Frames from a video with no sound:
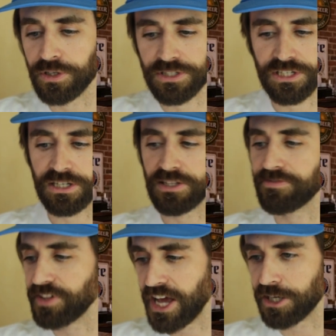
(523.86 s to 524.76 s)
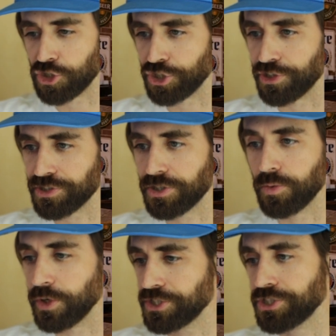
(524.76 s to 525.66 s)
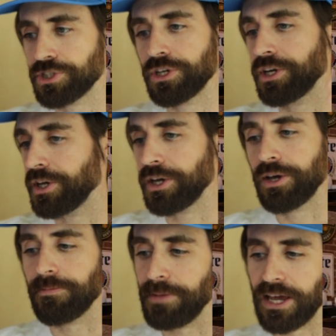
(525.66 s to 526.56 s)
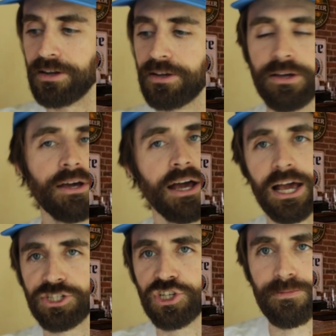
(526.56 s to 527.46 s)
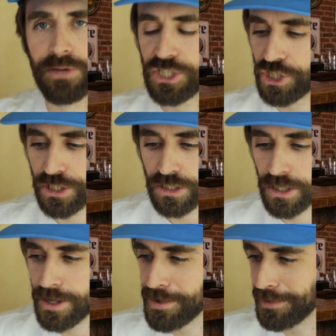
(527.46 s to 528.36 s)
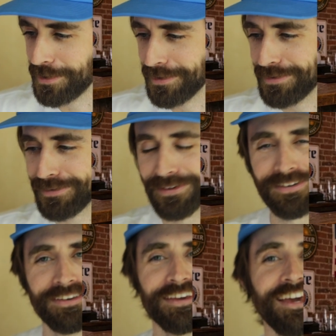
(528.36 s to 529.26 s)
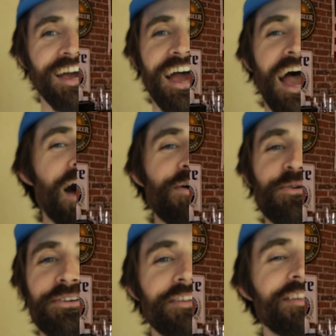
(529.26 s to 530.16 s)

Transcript: can see the flag shirt, which, man, I should have mentioned how